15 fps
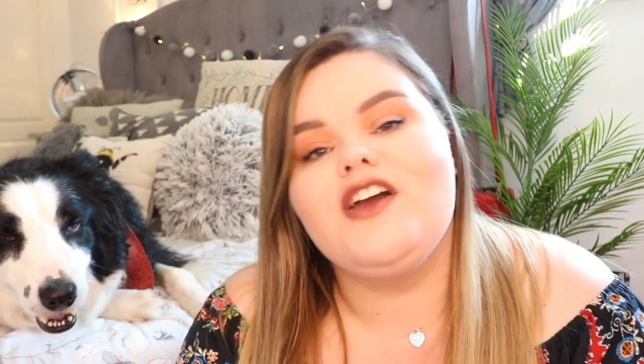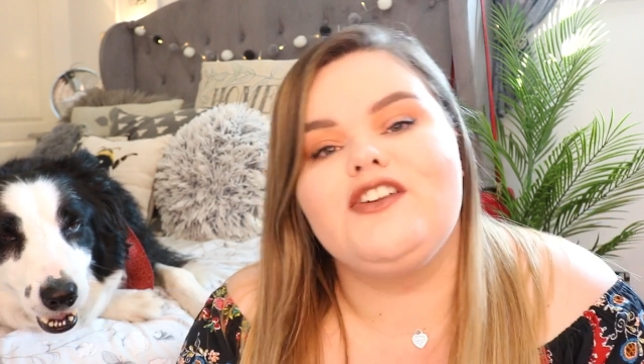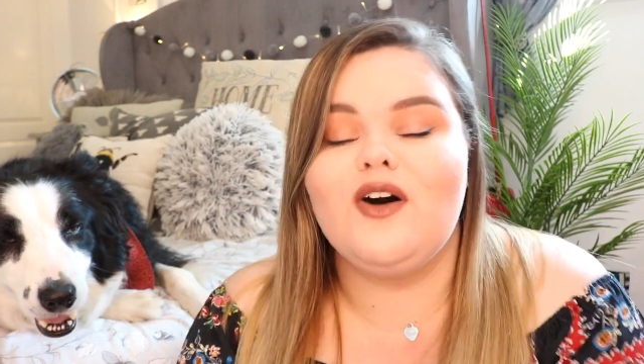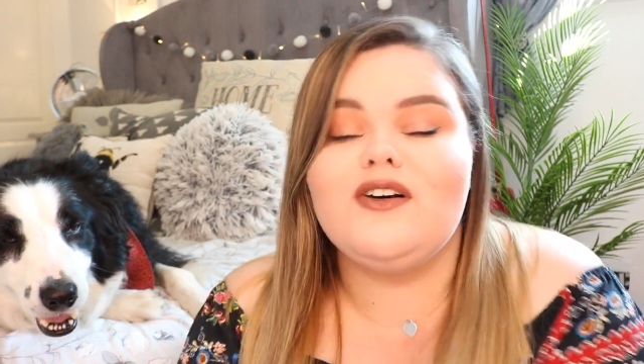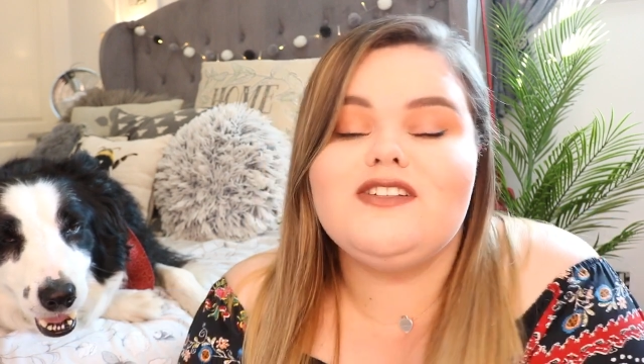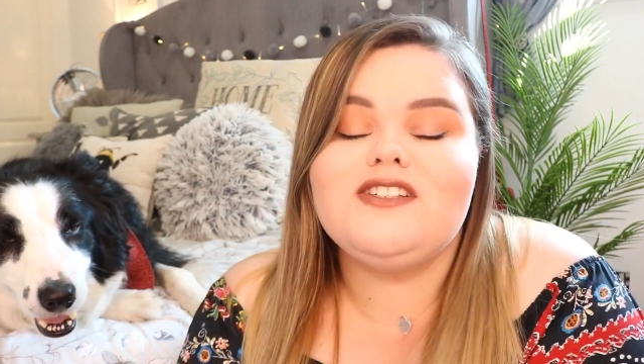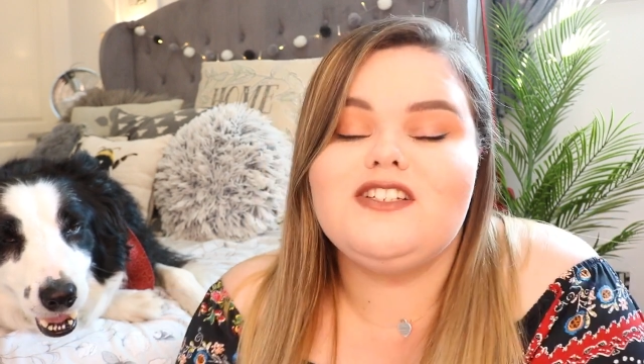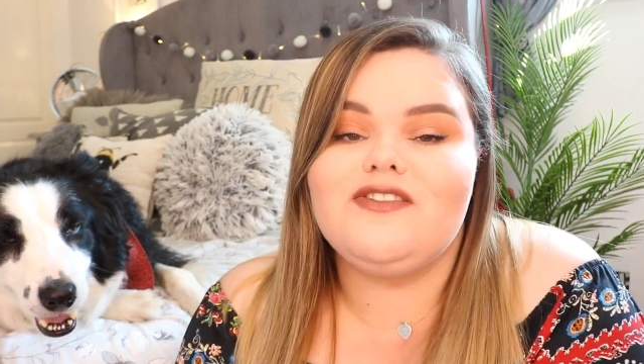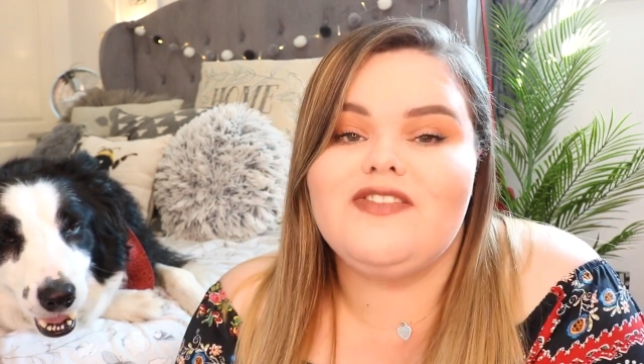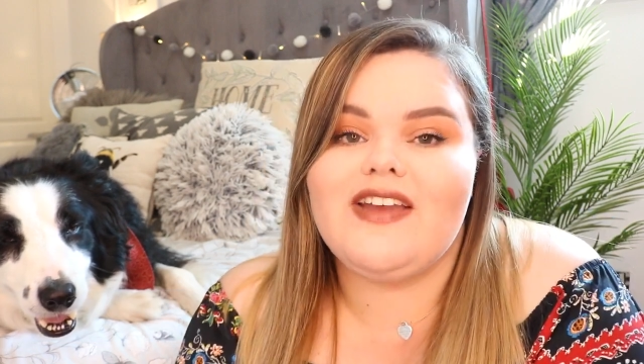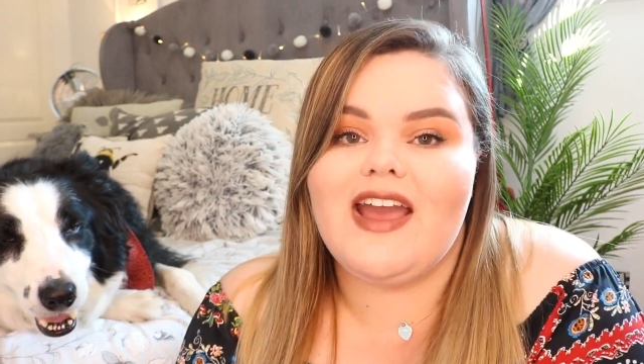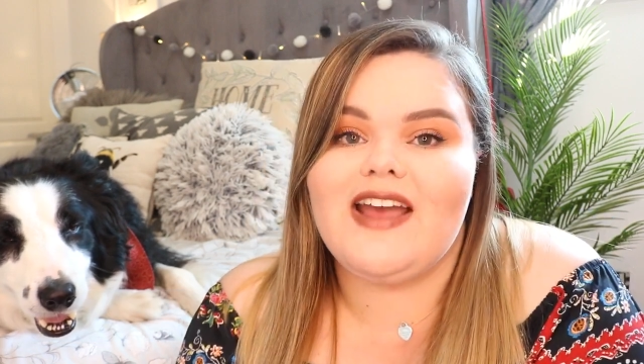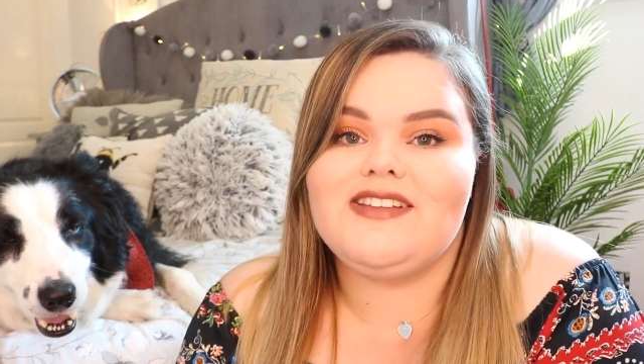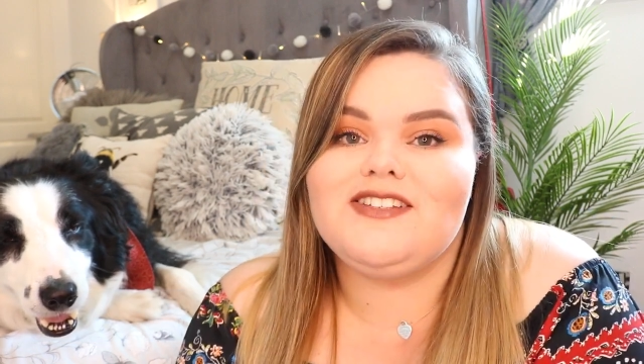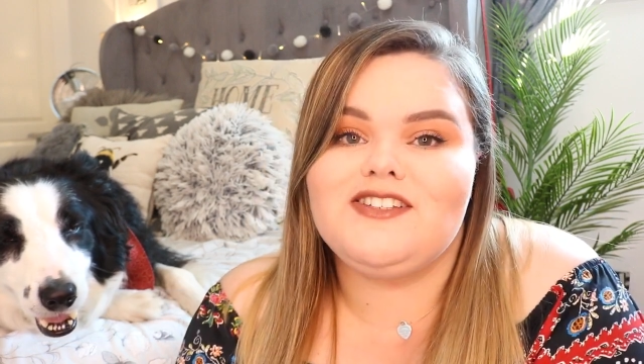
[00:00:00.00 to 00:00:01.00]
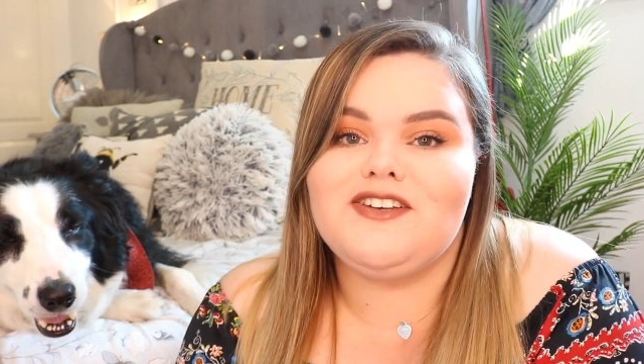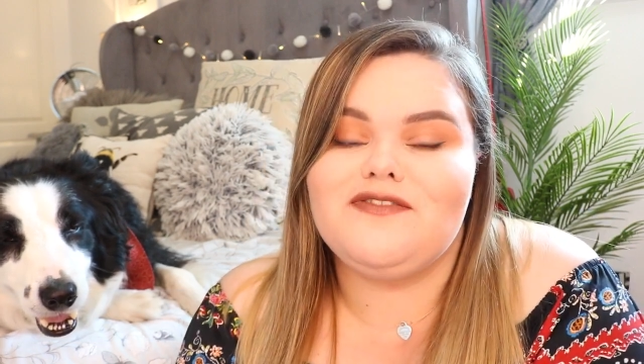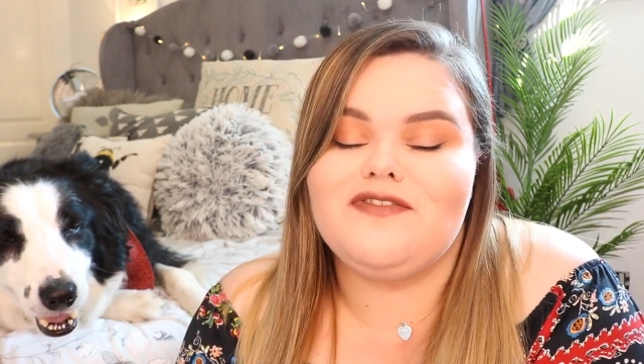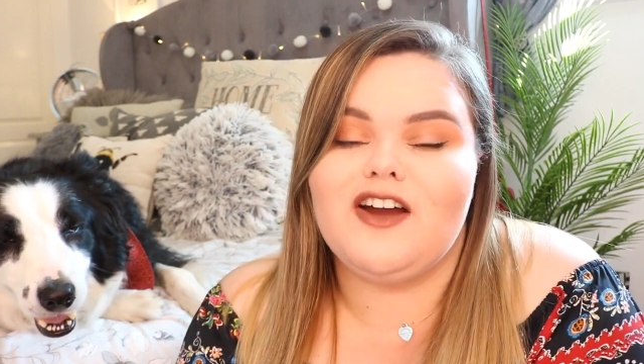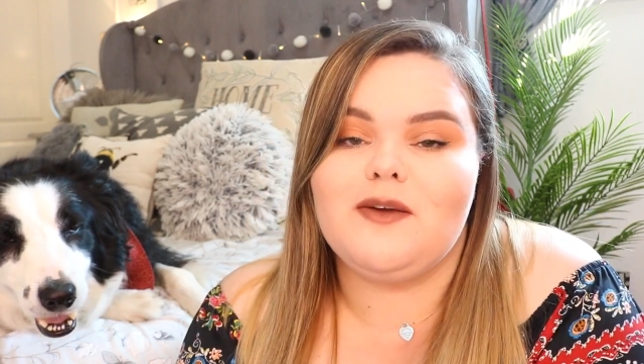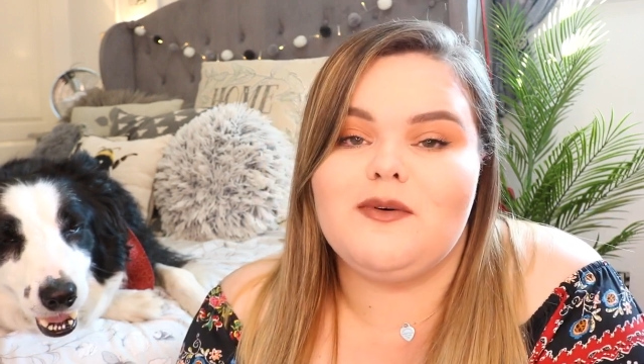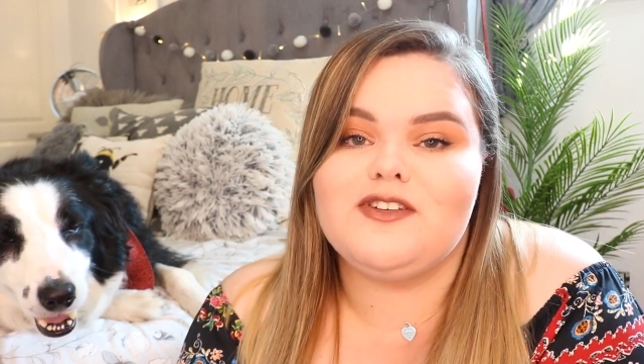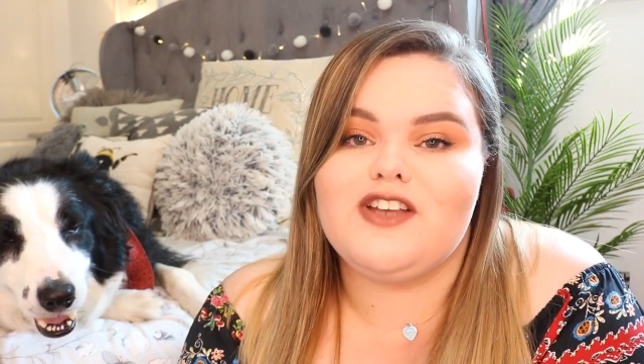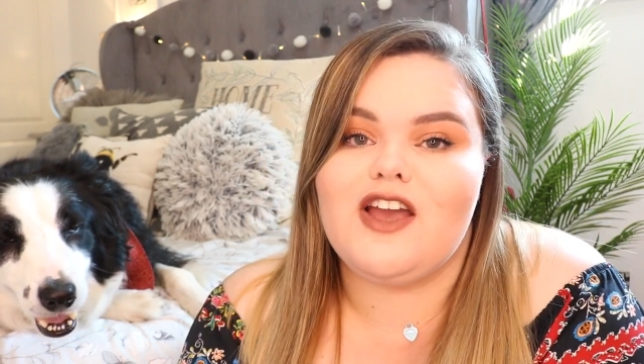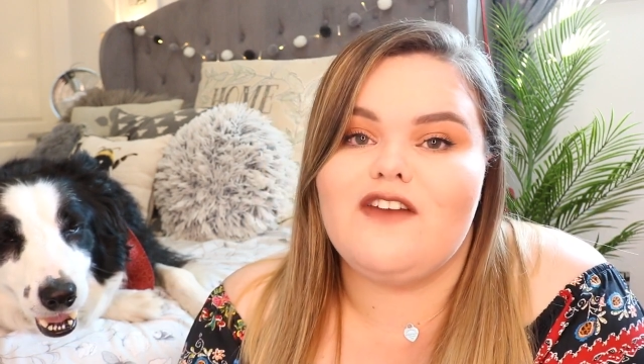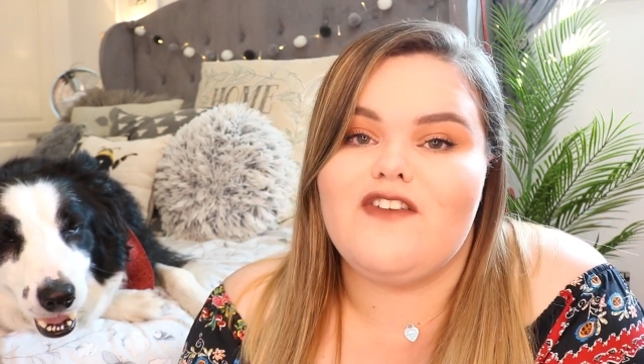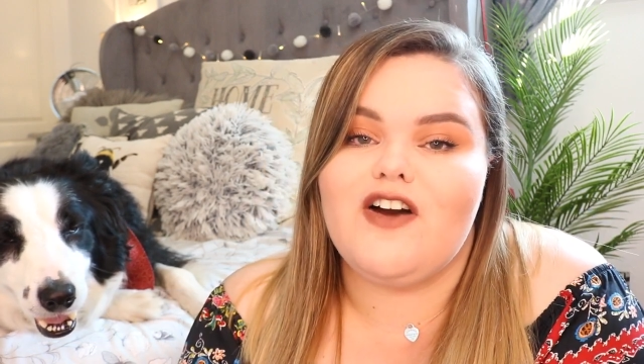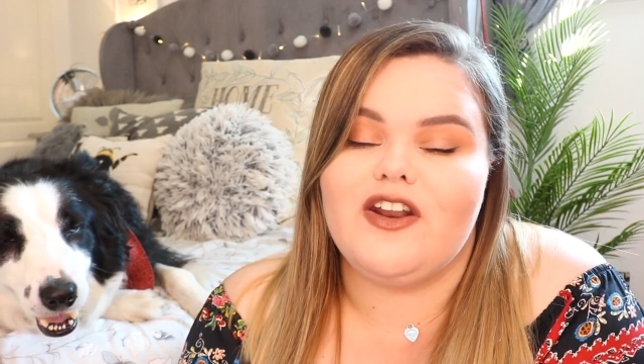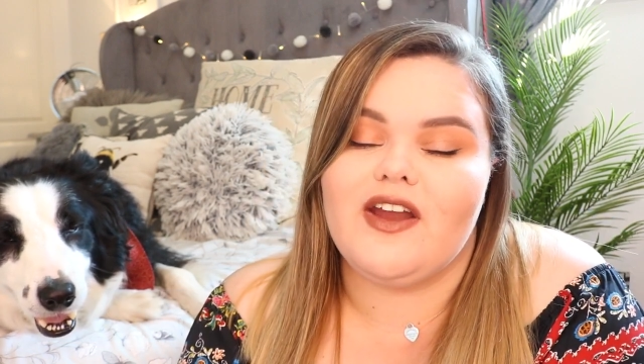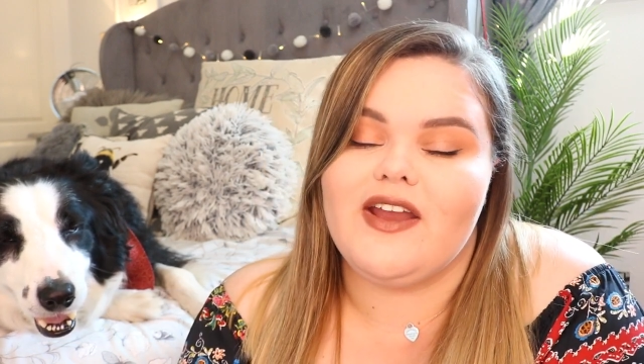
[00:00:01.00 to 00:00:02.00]
Also don't forget to follow us
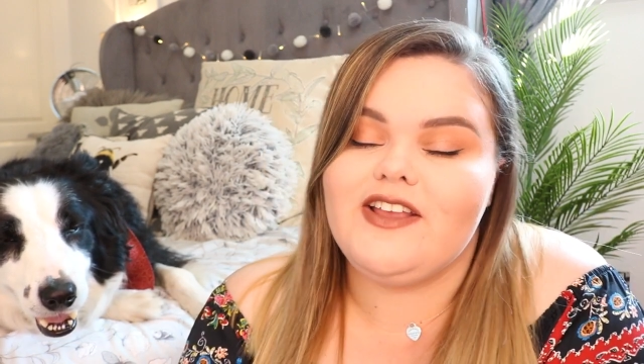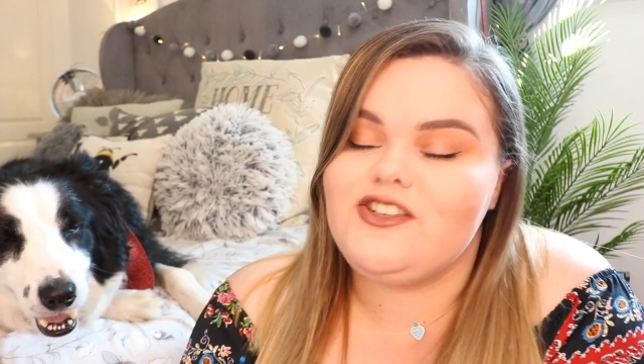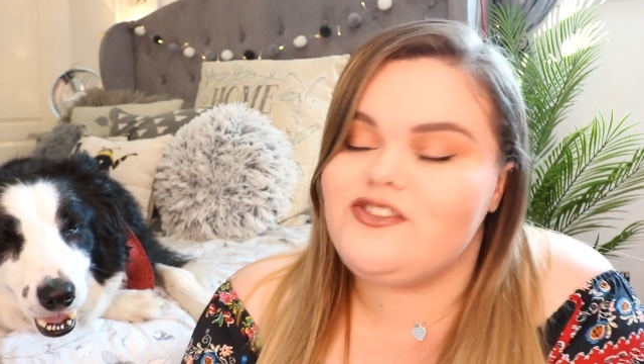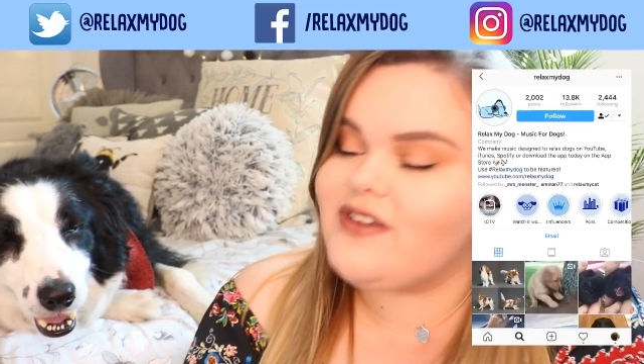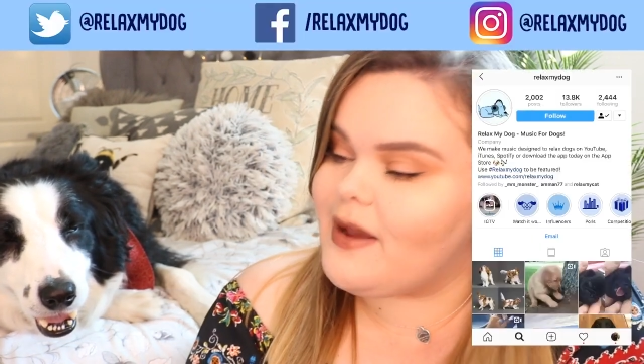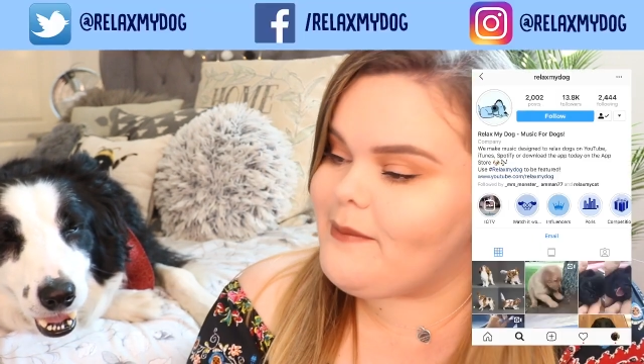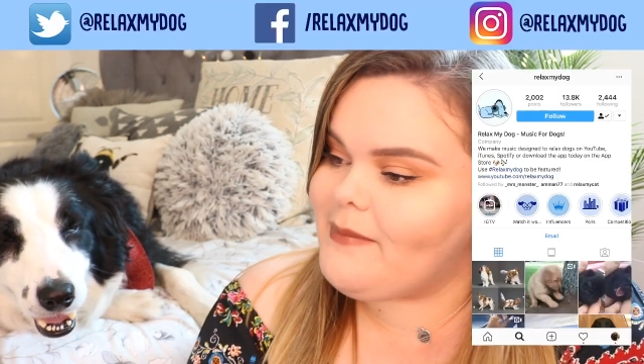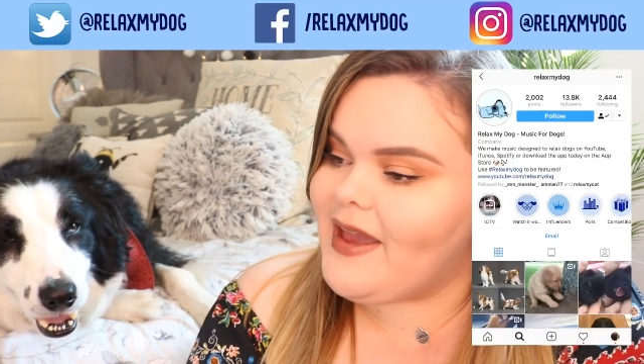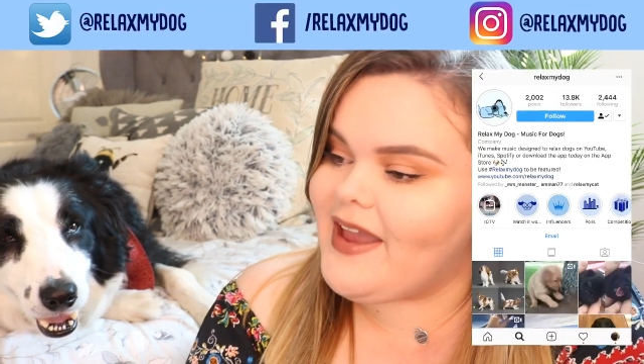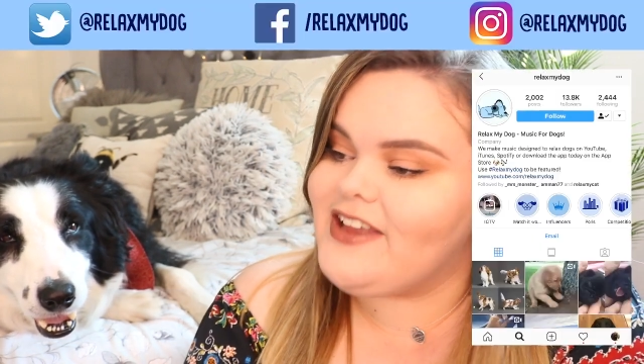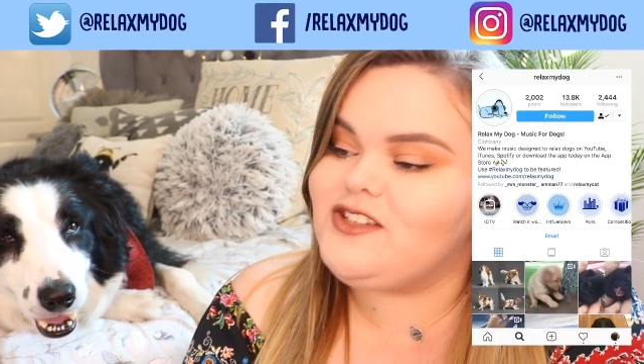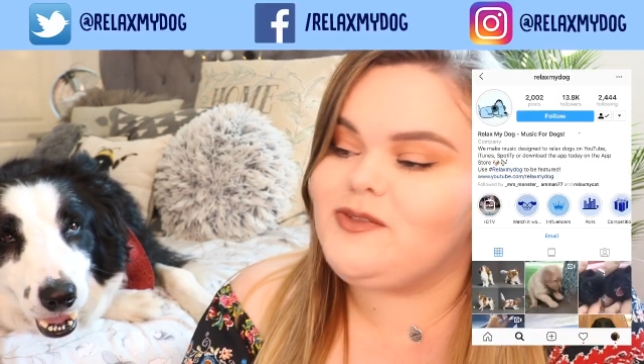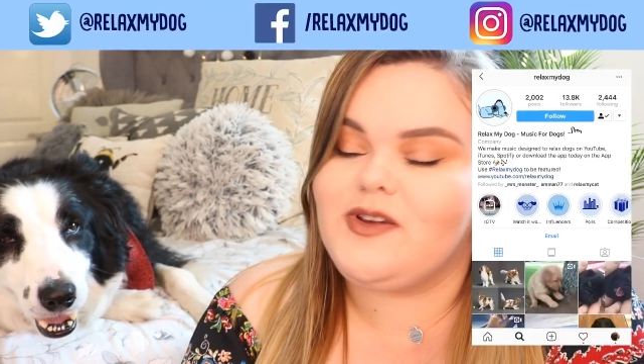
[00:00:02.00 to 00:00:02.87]
over on our Instagram page.